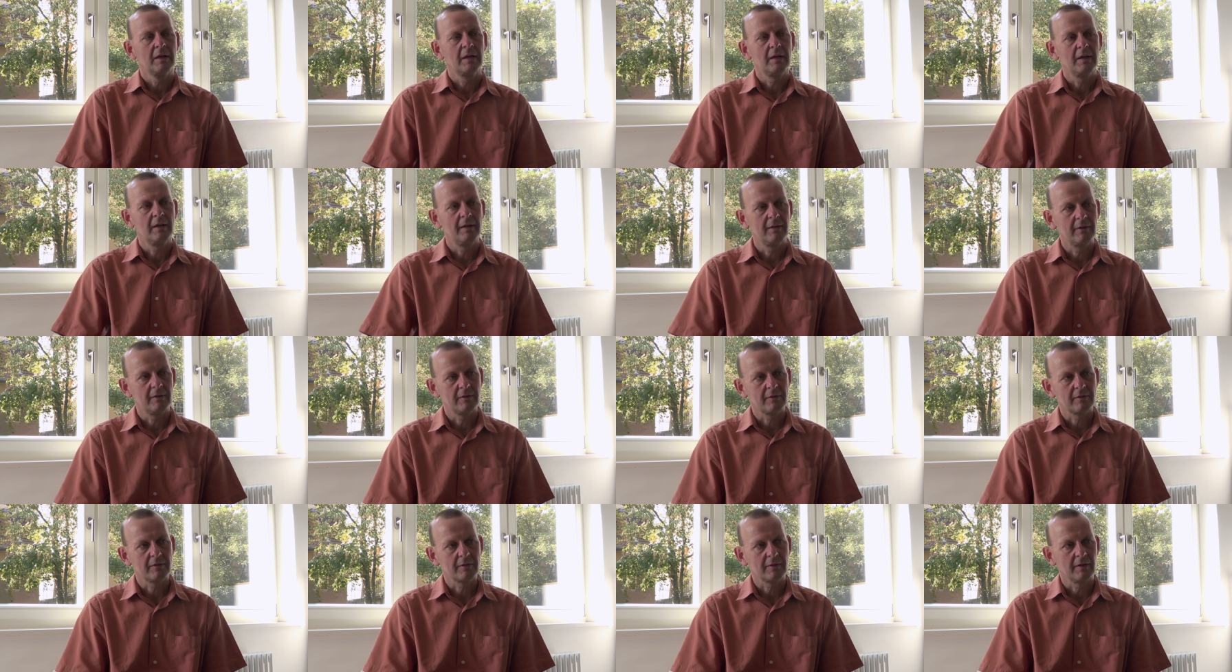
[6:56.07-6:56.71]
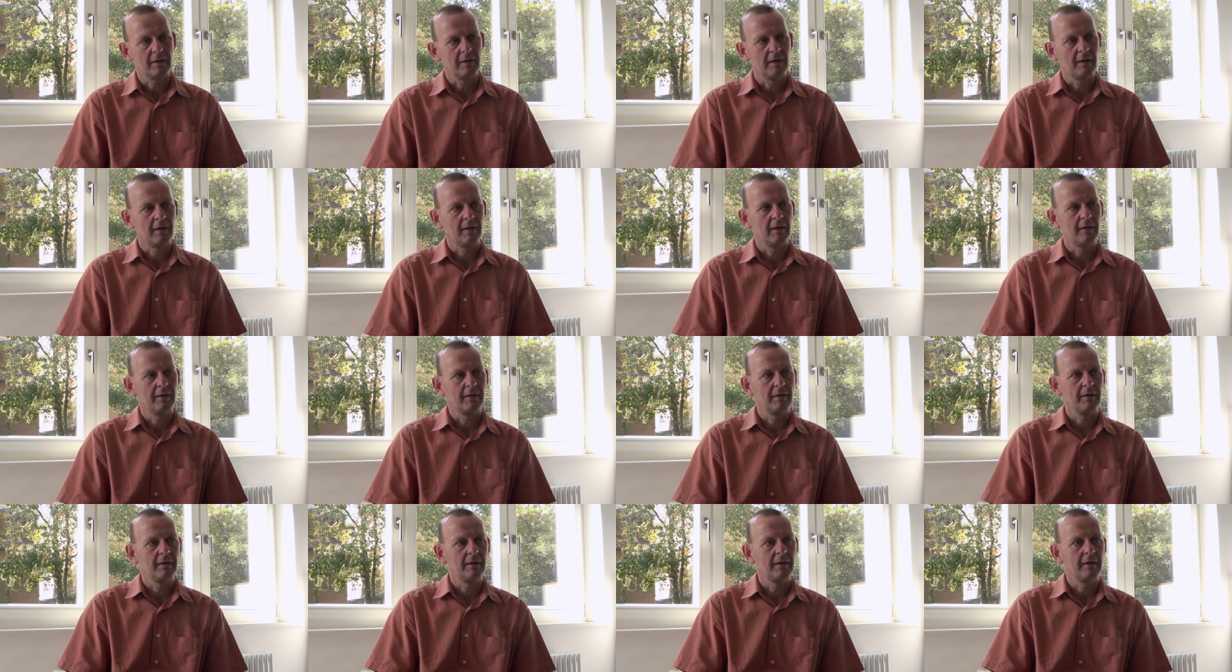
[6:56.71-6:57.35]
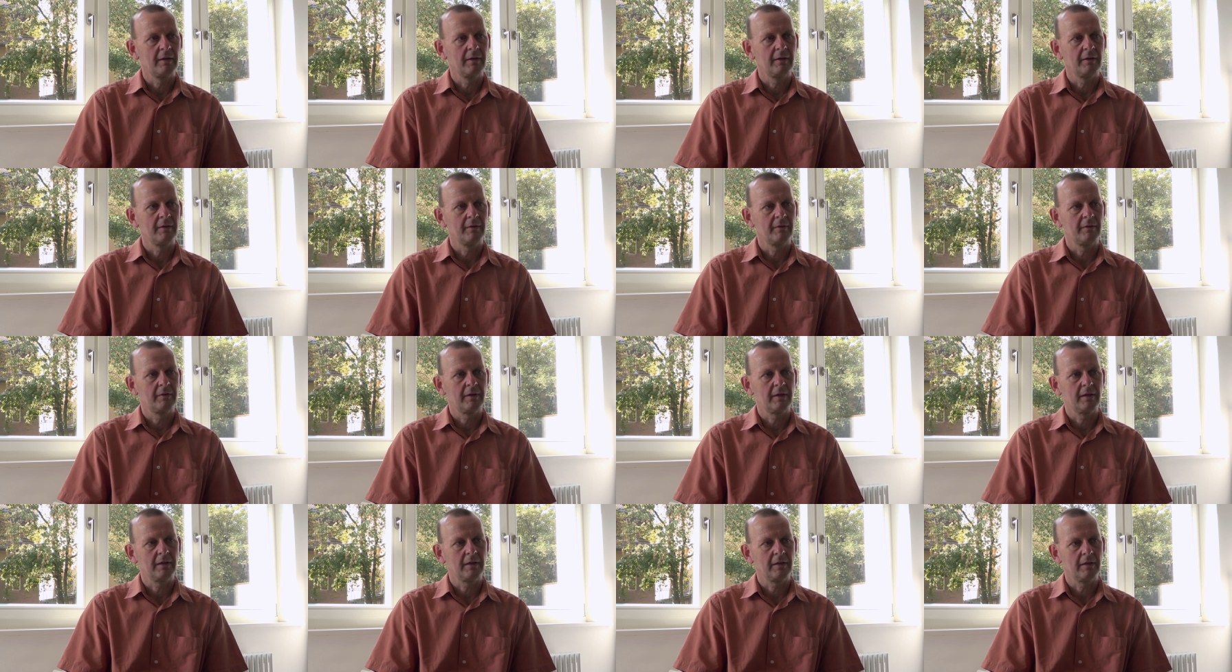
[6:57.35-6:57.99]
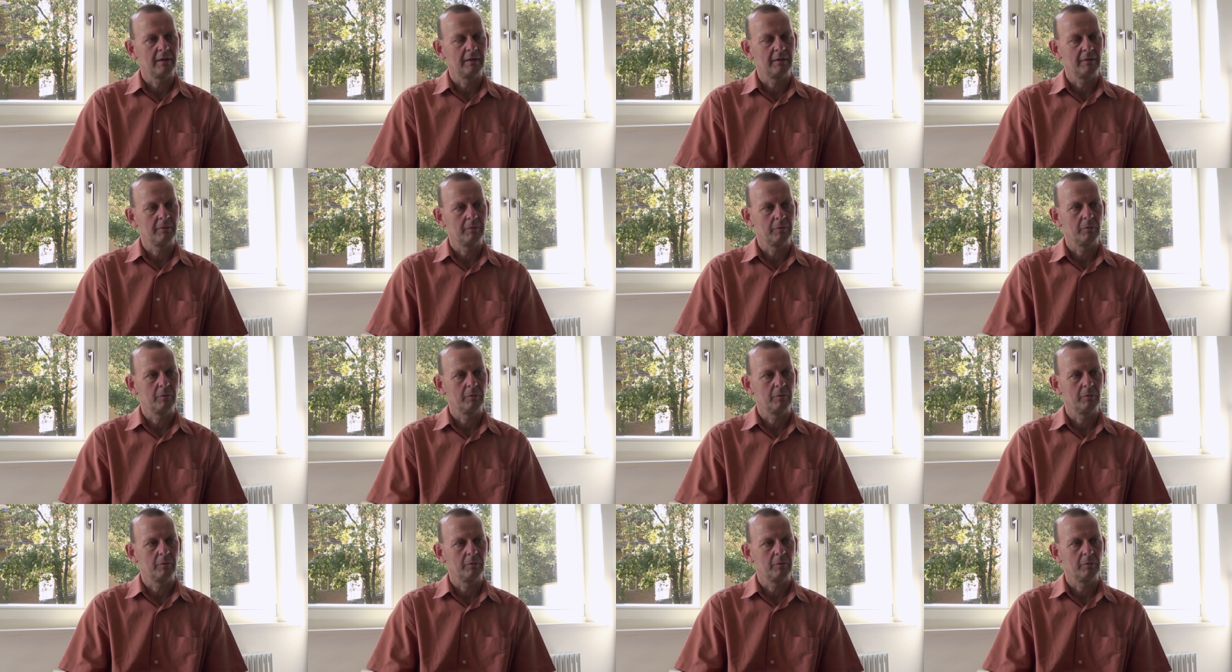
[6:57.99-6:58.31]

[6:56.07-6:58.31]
is the